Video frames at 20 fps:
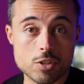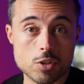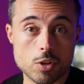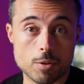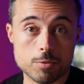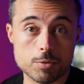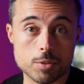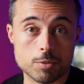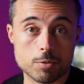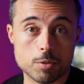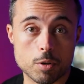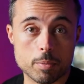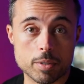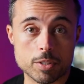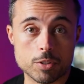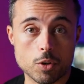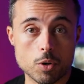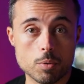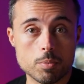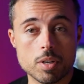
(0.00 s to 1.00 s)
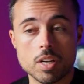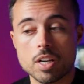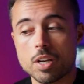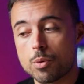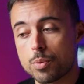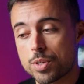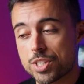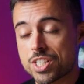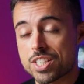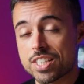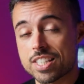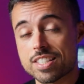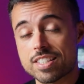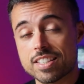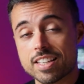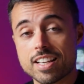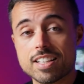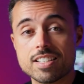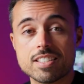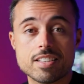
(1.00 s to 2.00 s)
software from Adobe, which in this
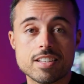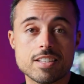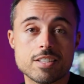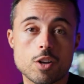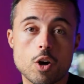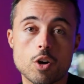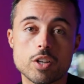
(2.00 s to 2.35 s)
case is